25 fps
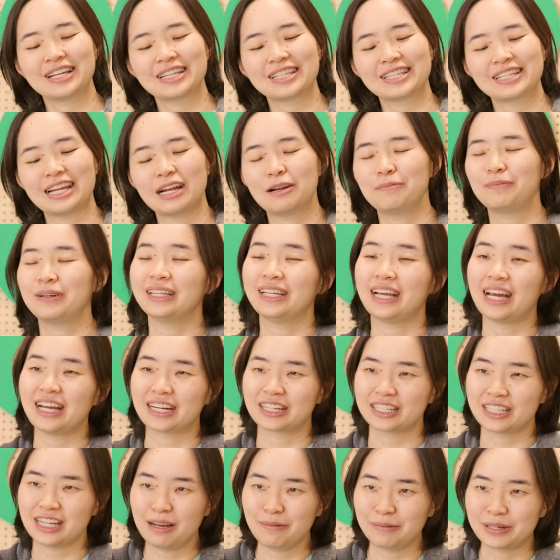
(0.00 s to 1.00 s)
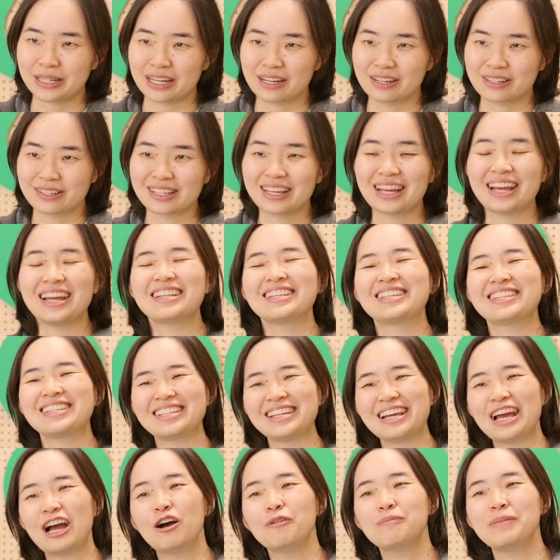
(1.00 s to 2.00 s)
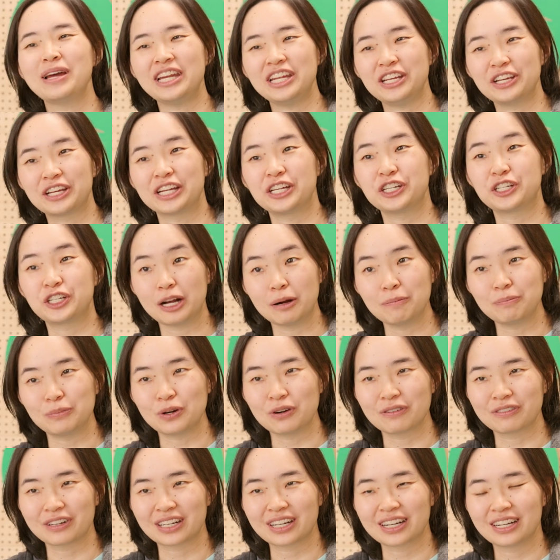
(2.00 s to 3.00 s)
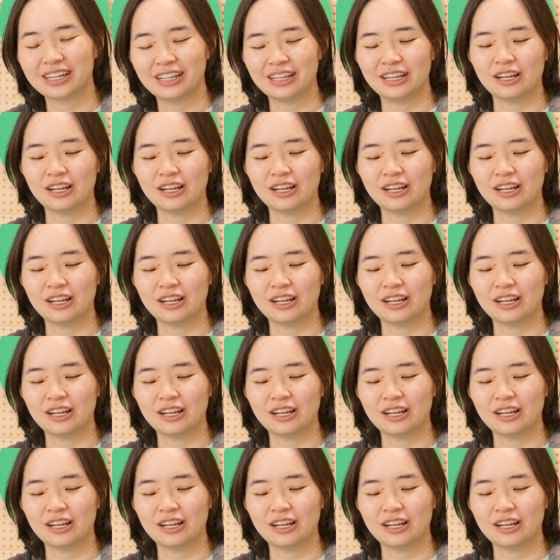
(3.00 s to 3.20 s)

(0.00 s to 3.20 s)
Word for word: can set up a line of dominoes and see how many you can jump over.